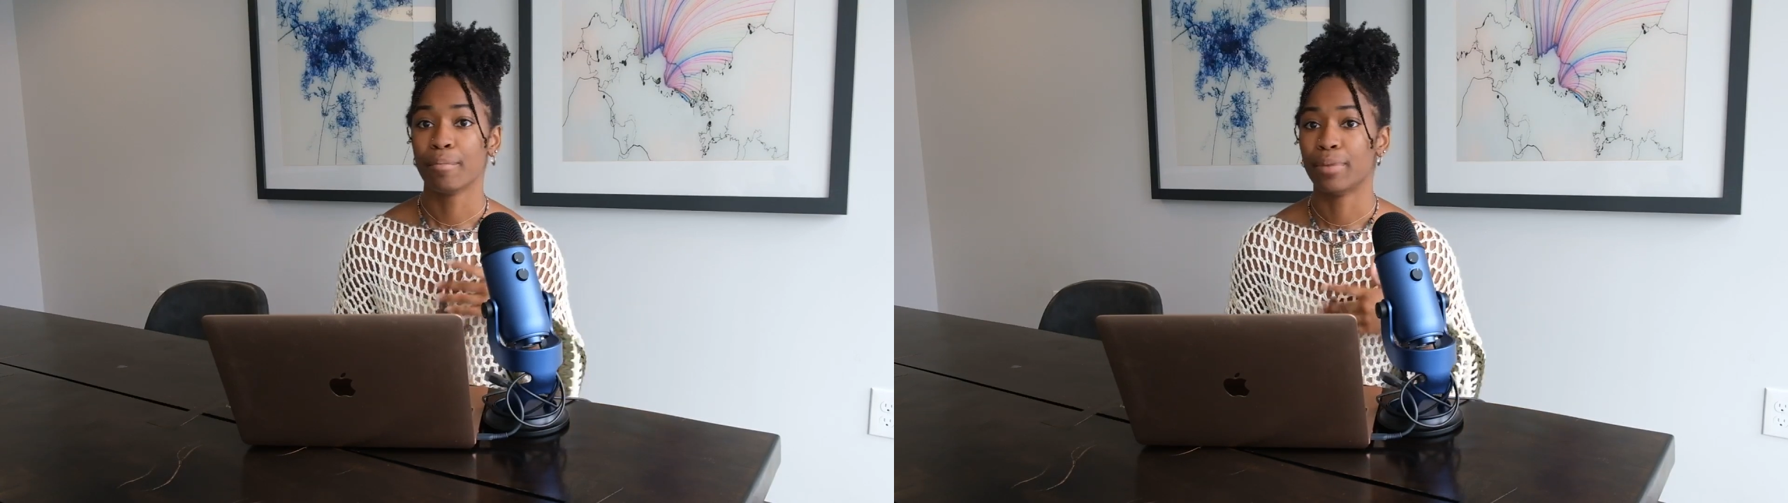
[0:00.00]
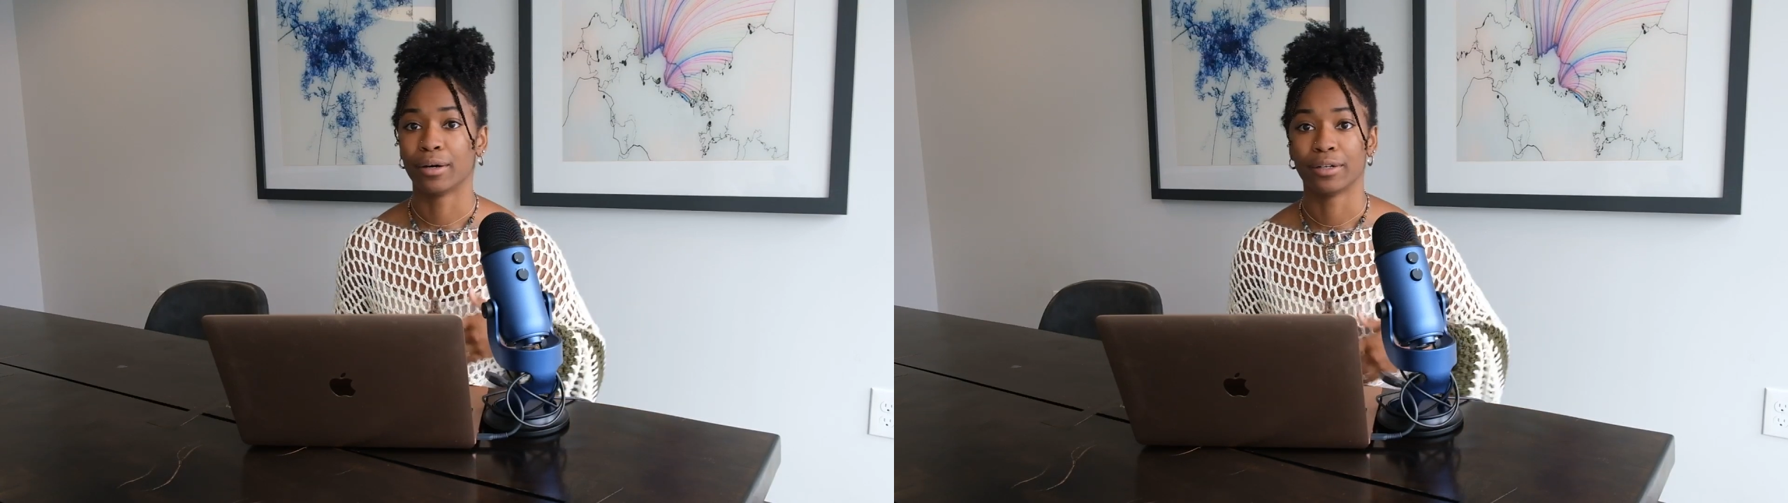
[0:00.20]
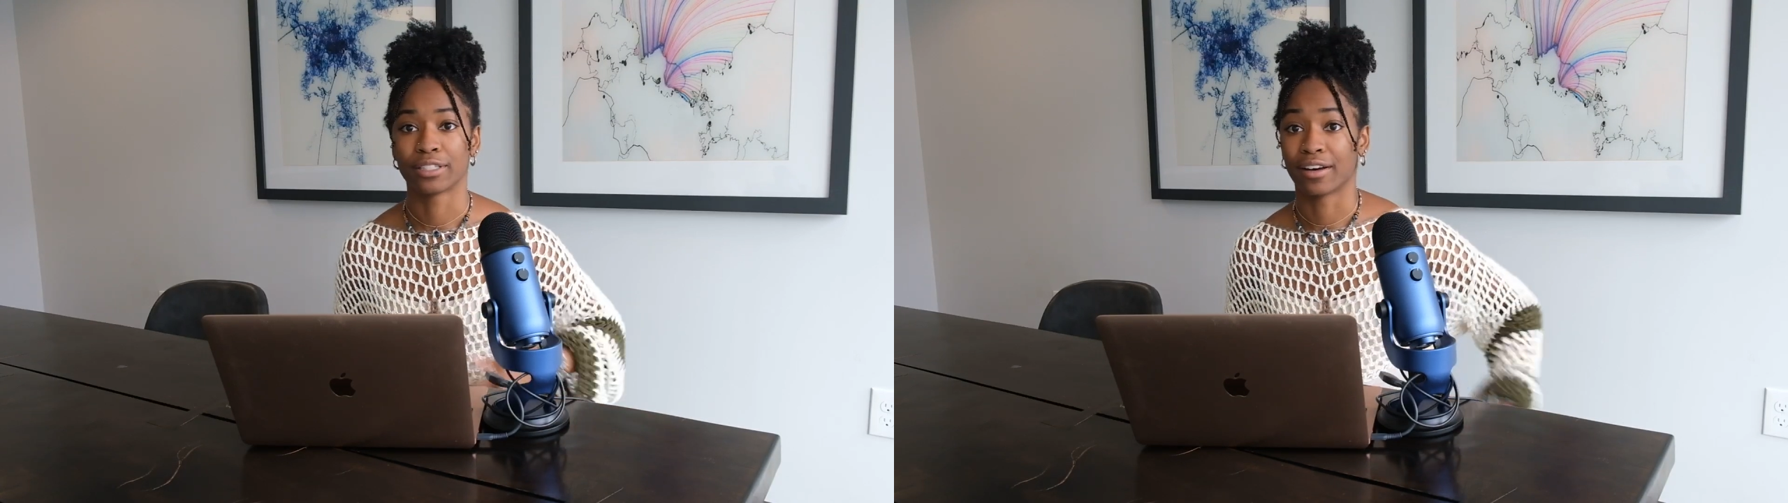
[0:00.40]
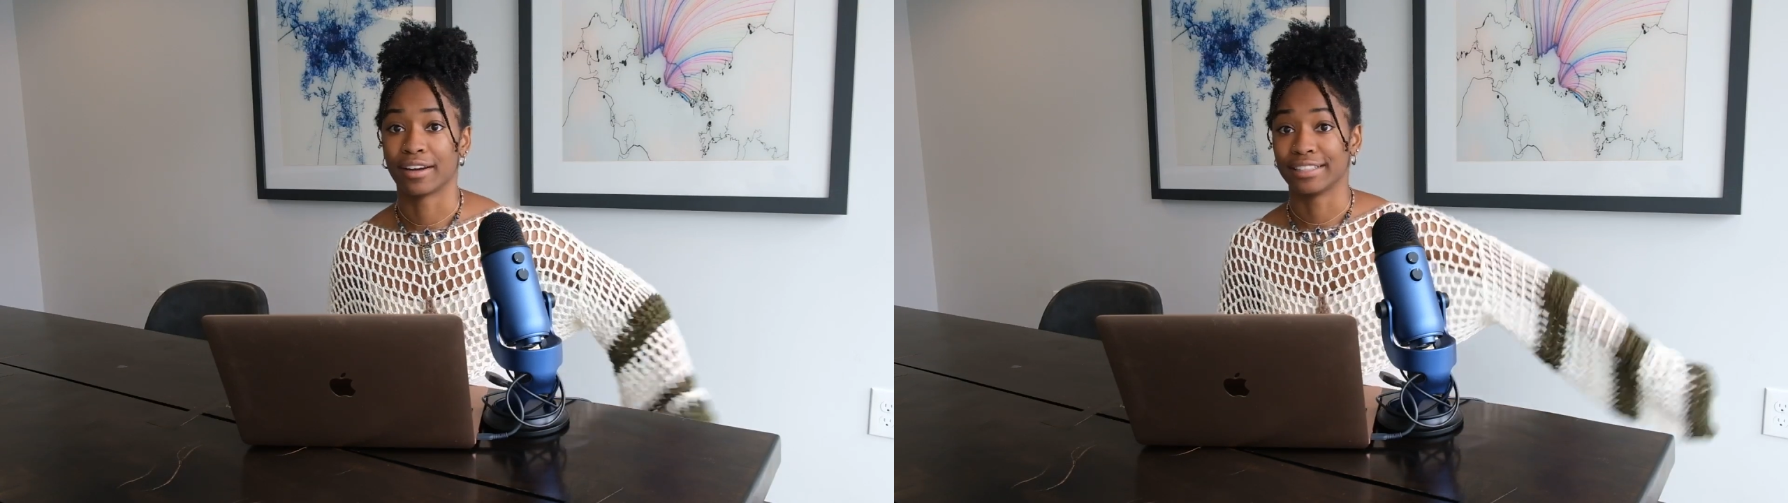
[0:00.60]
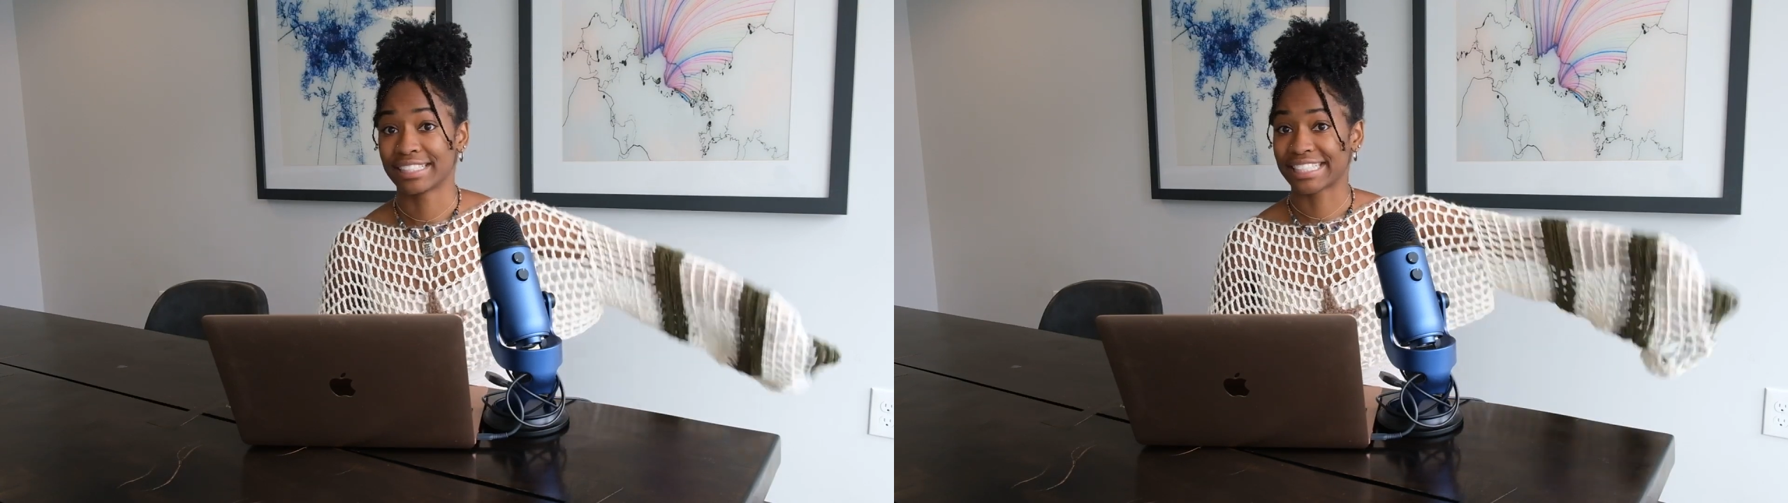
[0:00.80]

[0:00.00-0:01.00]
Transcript: bows on